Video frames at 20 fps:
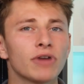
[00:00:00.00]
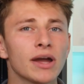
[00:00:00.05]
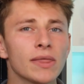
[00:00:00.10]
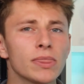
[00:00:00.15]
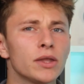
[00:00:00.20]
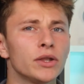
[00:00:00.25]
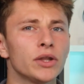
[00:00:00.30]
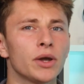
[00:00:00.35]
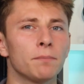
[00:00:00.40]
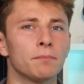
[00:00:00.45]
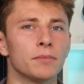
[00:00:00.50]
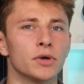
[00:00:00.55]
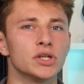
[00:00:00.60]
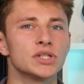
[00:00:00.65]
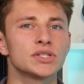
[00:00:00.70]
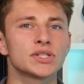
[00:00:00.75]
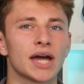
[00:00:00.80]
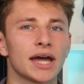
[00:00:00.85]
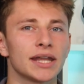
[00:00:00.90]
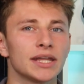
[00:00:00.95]
ran the
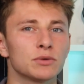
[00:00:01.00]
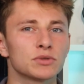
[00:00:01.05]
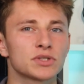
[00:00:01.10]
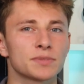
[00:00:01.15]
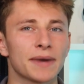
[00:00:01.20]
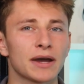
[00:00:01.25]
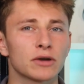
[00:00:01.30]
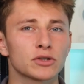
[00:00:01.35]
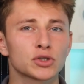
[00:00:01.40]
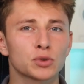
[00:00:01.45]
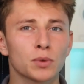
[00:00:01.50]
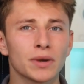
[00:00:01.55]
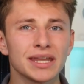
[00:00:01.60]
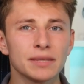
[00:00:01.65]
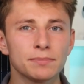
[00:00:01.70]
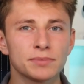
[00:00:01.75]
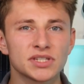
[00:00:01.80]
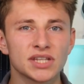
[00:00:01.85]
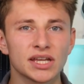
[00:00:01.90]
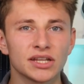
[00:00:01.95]
numbers and it was about
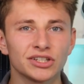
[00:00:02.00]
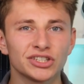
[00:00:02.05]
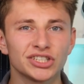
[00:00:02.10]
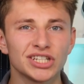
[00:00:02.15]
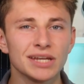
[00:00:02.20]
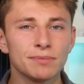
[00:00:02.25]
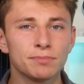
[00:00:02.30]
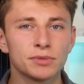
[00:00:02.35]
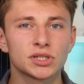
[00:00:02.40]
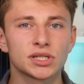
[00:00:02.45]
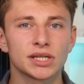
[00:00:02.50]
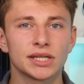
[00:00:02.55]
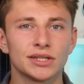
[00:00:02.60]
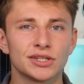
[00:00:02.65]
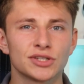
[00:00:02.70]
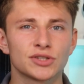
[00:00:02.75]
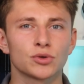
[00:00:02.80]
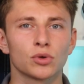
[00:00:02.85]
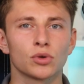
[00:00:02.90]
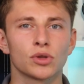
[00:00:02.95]
20% cheaper to
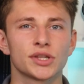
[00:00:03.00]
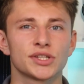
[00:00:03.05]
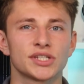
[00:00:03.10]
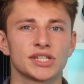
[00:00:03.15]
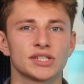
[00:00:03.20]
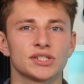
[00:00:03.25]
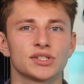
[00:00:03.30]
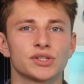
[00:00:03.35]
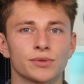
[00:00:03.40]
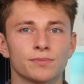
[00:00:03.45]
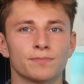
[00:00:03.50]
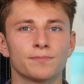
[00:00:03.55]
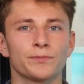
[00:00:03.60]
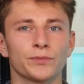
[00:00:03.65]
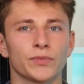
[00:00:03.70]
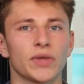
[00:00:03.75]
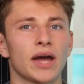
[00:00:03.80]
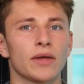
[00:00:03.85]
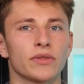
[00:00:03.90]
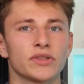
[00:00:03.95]
install the
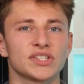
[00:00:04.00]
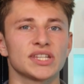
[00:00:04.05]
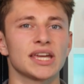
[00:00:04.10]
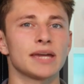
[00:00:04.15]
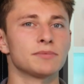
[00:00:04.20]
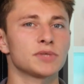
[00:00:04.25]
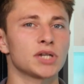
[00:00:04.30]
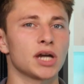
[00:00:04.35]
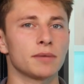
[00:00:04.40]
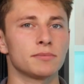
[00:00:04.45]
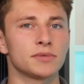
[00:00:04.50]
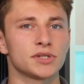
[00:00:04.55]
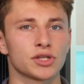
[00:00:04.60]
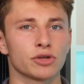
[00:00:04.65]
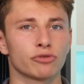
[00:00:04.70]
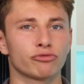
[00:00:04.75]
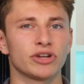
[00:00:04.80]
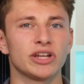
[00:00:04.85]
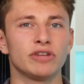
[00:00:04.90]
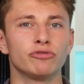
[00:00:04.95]
system at the same time as
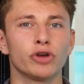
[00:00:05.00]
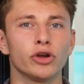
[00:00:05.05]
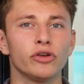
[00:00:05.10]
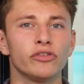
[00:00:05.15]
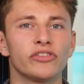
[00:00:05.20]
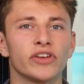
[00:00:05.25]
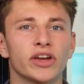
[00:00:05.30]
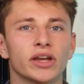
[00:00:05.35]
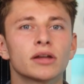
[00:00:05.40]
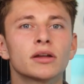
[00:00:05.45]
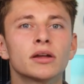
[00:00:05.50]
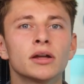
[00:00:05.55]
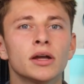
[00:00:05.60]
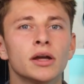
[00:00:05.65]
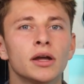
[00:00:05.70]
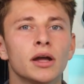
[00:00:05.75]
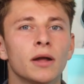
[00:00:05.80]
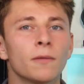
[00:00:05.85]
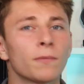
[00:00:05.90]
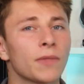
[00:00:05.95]
the re-roofing
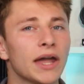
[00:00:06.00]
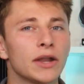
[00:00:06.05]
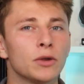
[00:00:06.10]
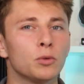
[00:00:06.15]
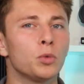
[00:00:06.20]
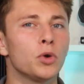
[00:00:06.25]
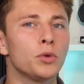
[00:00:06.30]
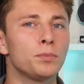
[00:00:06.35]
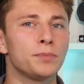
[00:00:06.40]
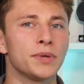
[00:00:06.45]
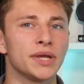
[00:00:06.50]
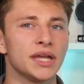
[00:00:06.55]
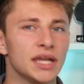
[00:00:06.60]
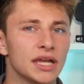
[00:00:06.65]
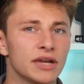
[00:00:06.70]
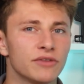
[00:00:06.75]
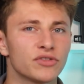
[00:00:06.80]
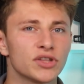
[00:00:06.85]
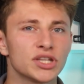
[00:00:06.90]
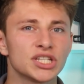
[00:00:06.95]
than it would
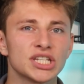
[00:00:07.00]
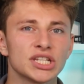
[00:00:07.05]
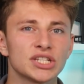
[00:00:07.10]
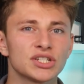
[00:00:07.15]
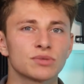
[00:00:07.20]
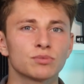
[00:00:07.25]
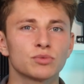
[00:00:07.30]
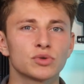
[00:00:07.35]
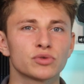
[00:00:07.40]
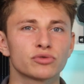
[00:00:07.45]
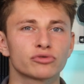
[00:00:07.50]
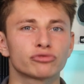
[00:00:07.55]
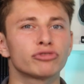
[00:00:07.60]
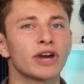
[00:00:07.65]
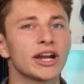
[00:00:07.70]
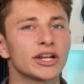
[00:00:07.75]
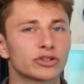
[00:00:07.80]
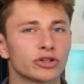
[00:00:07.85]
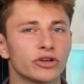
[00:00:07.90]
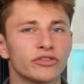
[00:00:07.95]
be if the system was
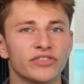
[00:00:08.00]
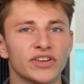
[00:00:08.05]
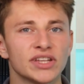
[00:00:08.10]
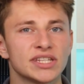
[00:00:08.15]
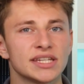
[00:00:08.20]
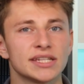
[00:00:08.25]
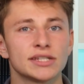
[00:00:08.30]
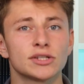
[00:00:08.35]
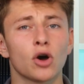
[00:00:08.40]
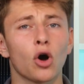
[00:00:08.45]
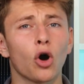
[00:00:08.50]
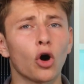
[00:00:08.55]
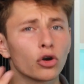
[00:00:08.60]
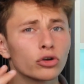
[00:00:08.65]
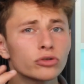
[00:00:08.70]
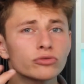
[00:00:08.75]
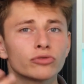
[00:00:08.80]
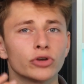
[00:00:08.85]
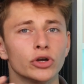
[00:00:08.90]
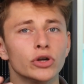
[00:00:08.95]
retrofitted
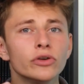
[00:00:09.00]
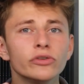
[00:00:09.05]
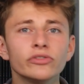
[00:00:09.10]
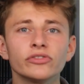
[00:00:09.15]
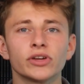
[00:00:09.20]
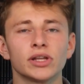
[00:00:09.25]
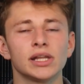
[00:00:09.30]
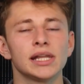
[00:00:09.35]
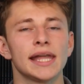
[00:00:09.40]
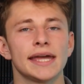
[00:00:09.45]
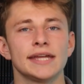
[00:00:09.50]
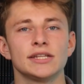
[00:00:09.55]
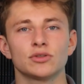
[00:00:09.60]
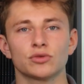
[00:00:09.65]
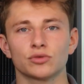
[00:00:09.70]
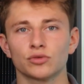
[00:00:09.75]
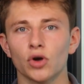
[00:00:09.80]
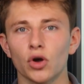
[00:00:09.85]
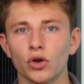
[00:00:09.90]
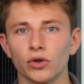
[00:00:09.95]
on roof
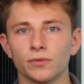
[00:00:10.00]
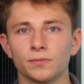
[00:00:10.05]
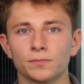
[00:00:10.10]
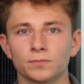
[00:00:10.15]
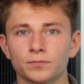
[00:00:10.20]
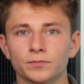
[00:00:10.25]
later on.